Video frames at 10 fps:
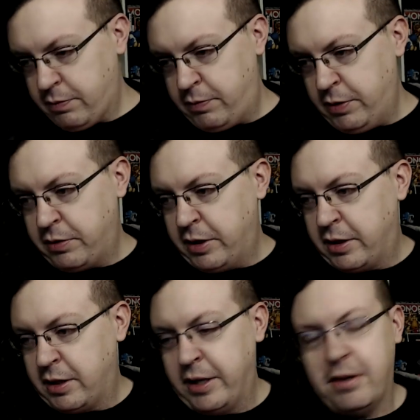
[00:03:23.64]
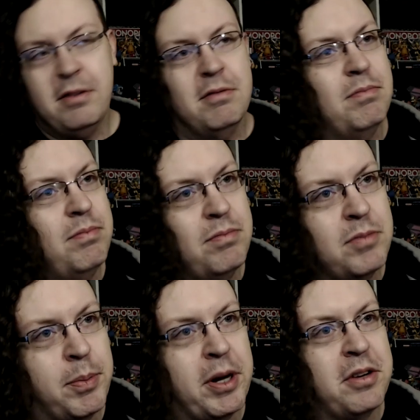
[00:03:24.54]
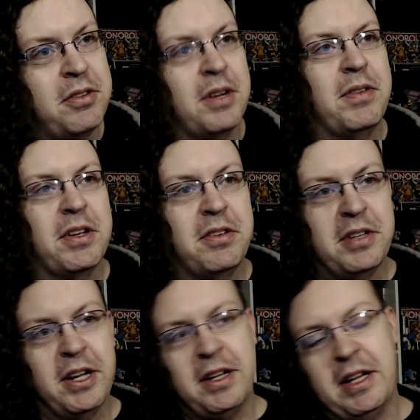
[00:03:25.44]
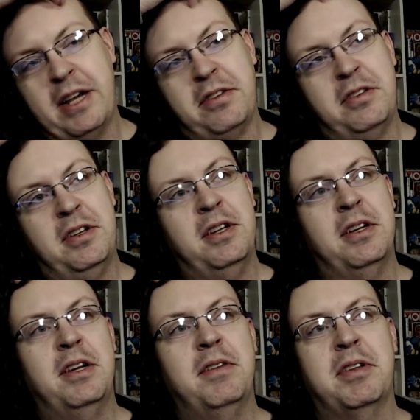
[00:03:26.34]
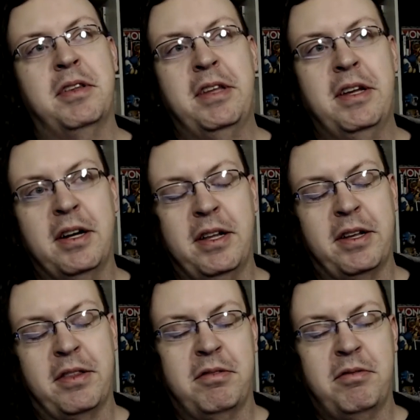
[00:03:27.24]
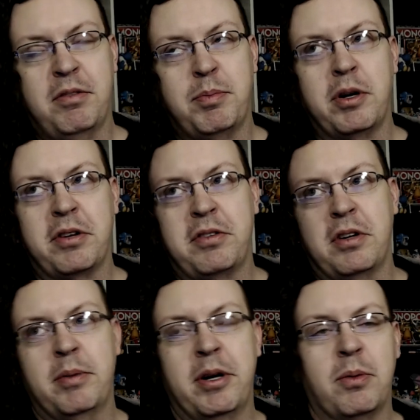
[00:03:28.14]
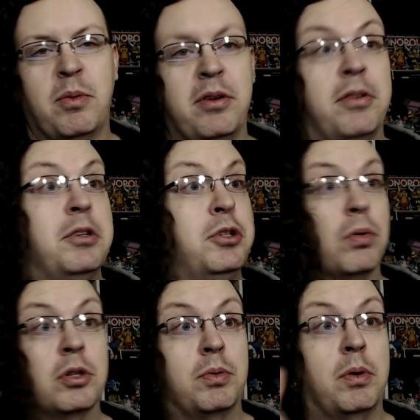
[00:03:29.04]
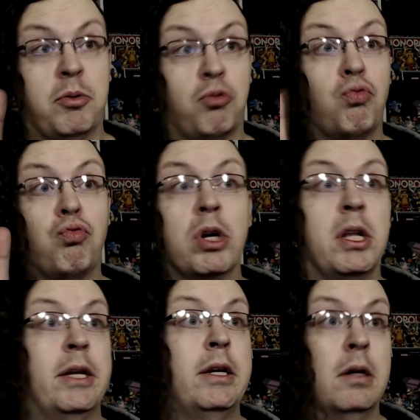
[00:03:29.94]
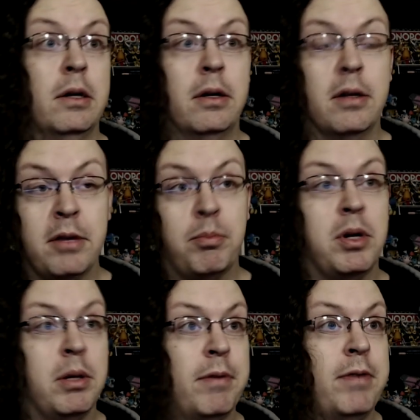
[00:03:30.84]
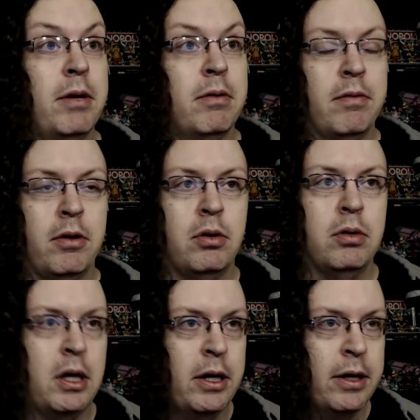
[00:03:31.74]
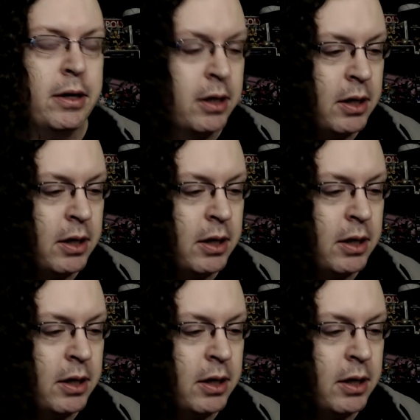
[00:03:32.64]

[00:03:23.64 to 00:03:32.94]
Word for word: Feels like. Compared to stuff like Stay Glassy and even the like the Spartan Exterminator ones, the George one was really good. That's probably my favorite of the whole line.